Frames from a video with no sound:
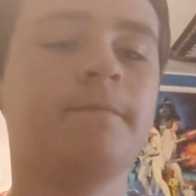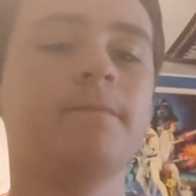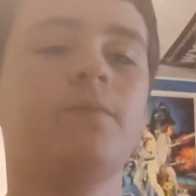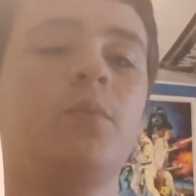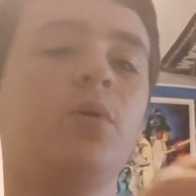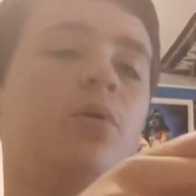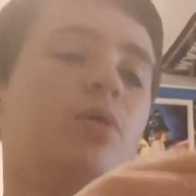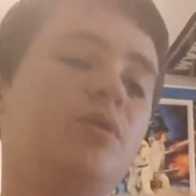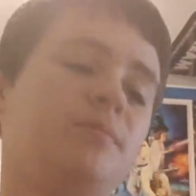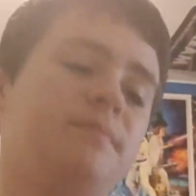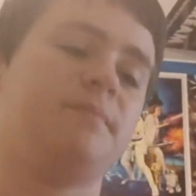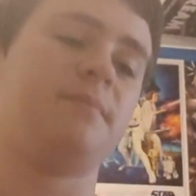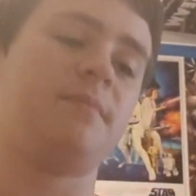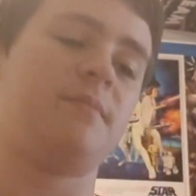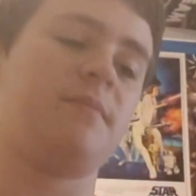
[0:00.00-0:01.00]
Well,
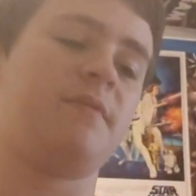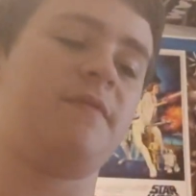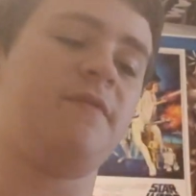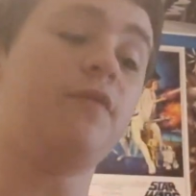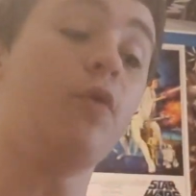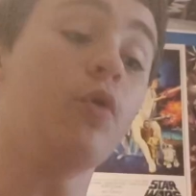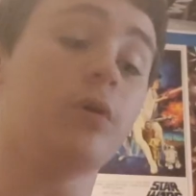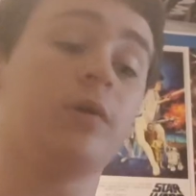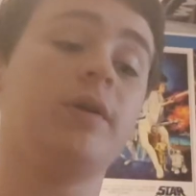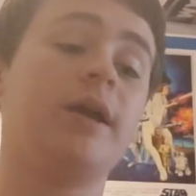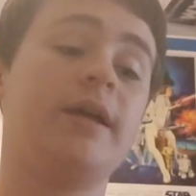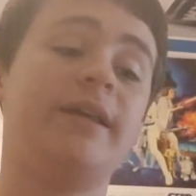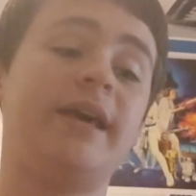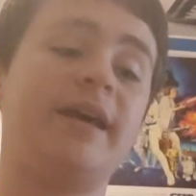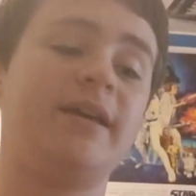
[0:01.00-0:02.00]
4
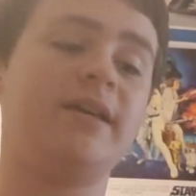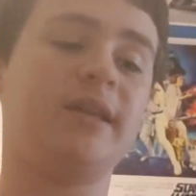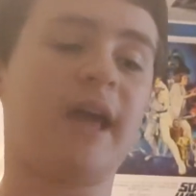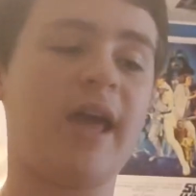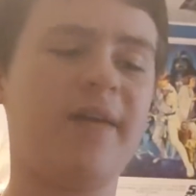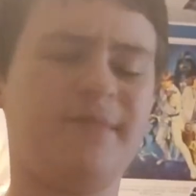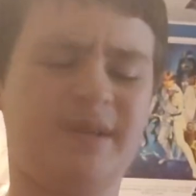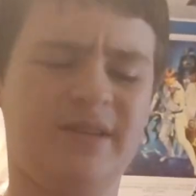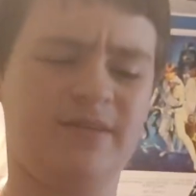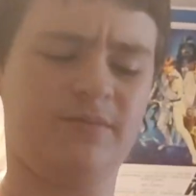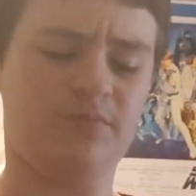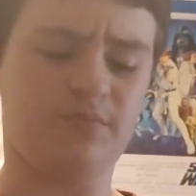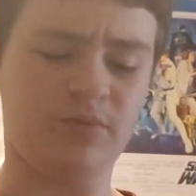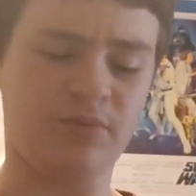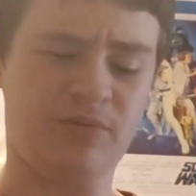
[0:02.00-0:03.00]
in a gaming
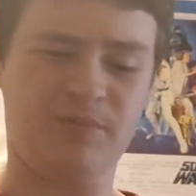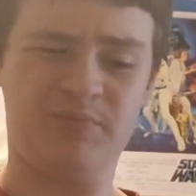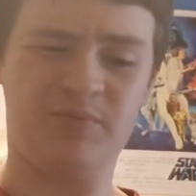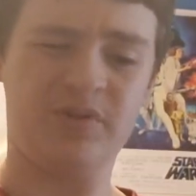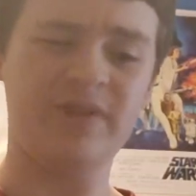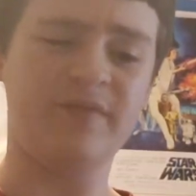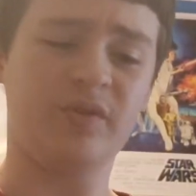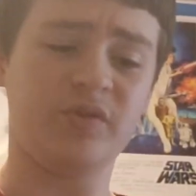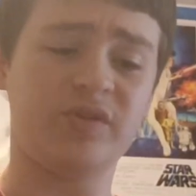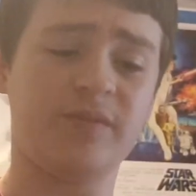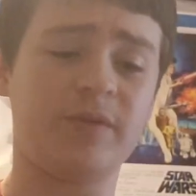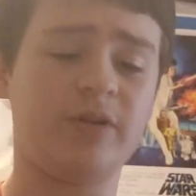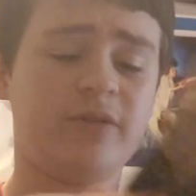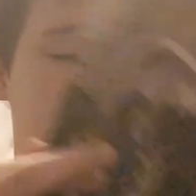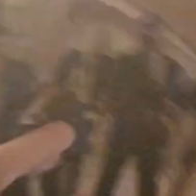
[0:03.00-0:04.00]
or preview or
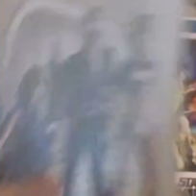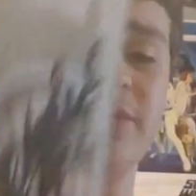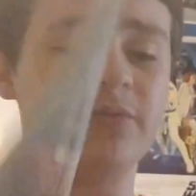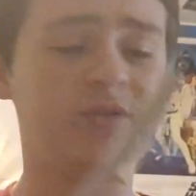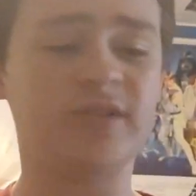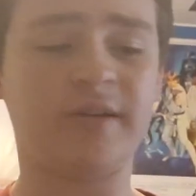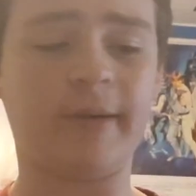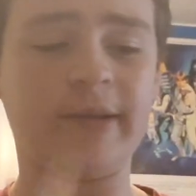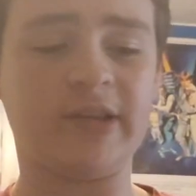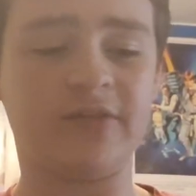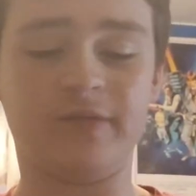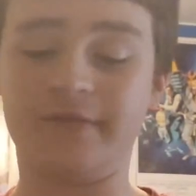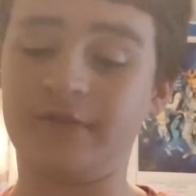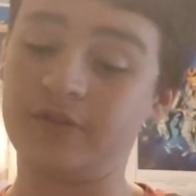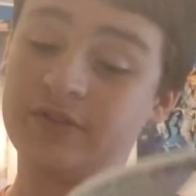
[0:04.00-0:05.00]
something. We'll talk about this
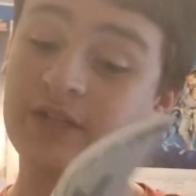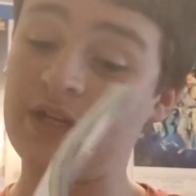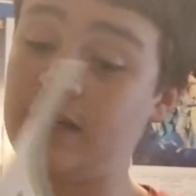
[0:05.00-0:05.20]
one first.